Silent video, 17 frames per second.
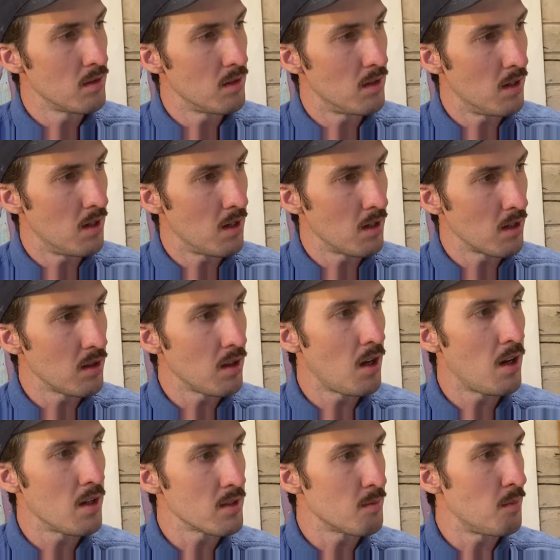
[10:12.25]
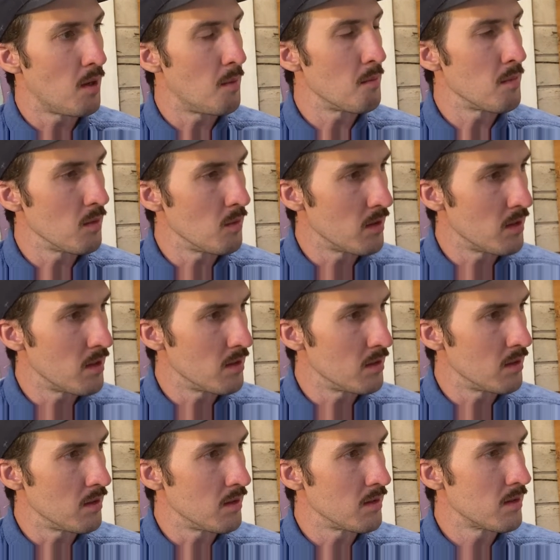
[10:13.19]
uh, gloss bumper with your
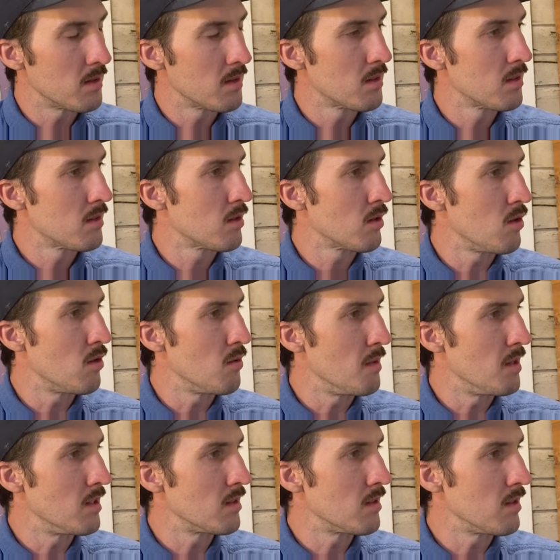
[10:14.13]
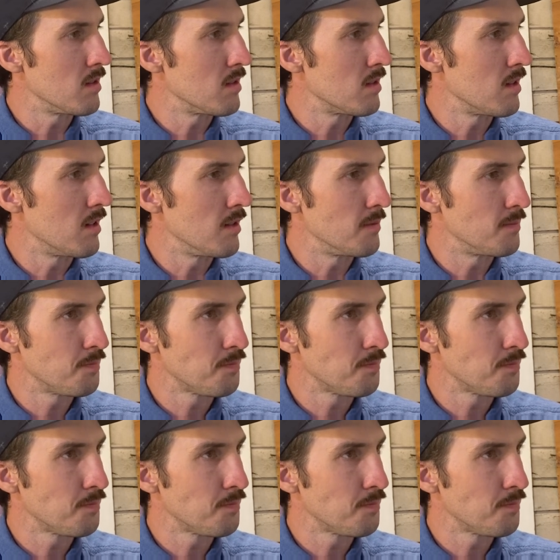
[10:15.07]
little chrome inserts here.